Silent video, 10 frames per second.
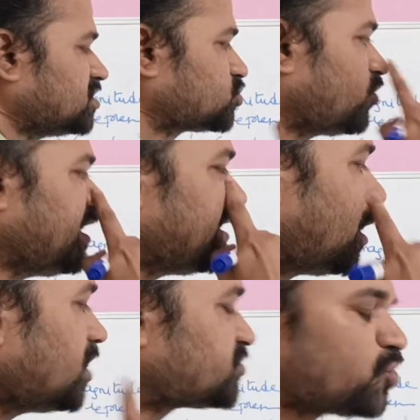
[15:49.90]
So here
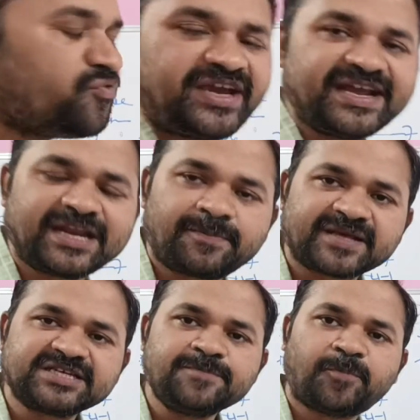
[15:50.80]
also we can
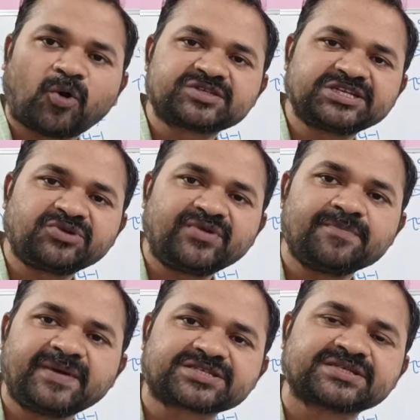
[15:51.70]
represent positive
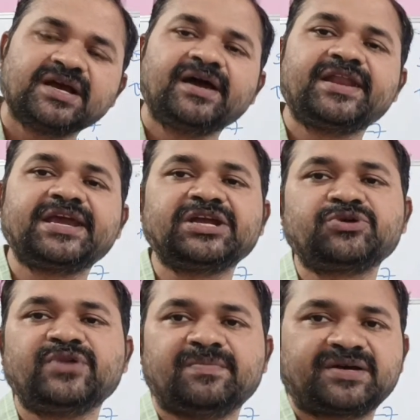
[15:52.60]
numbers,
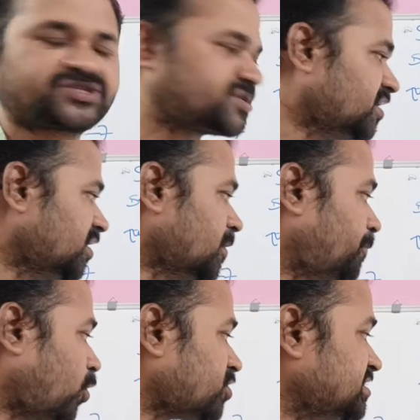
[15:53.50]
negative numbers.
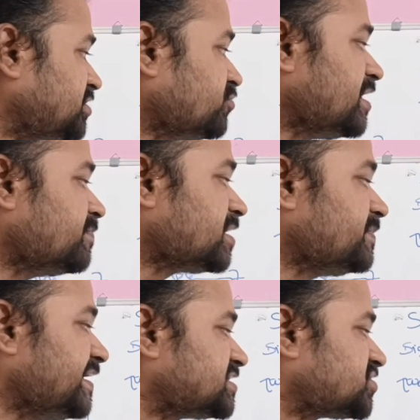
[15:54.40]
Positive number
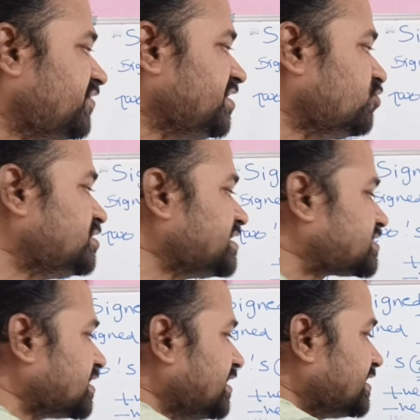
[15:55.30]
means we
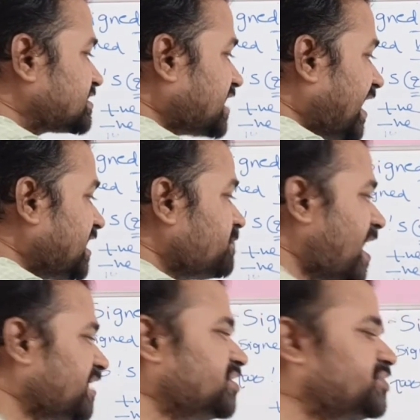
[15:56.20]
use sign
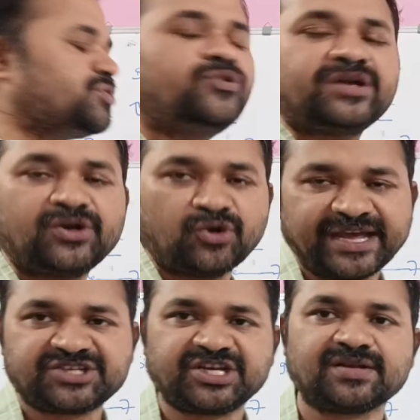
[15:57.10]
magnitude
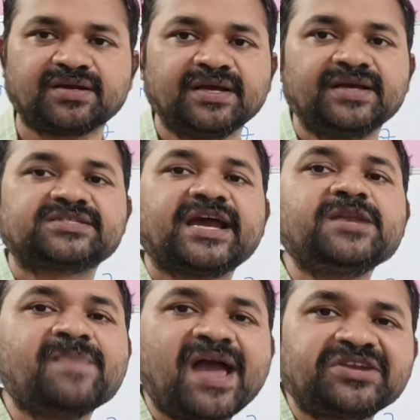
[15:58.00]
notation,
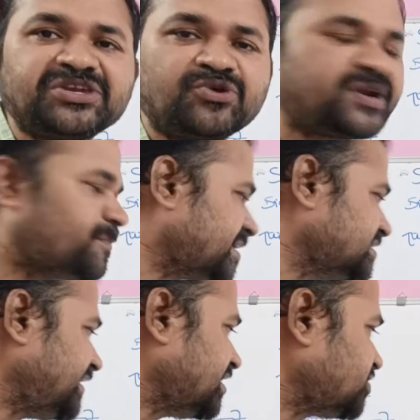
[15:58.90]
sign magnitude
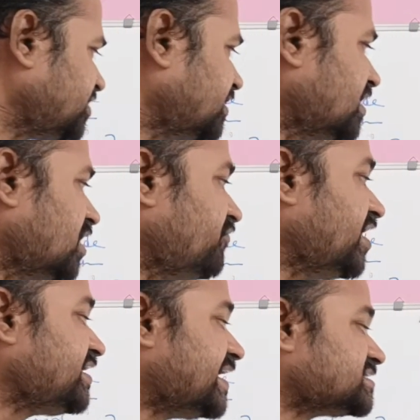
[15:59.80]
representation,
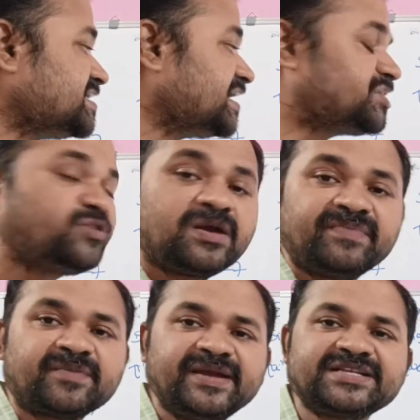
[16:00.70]
whereas negative
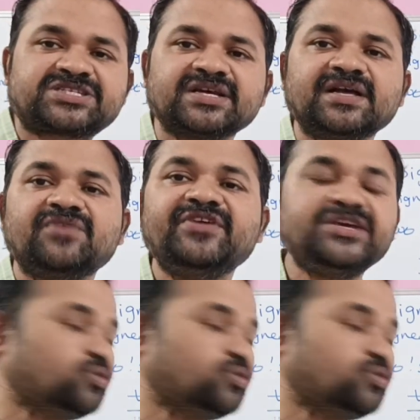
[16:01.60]
number means we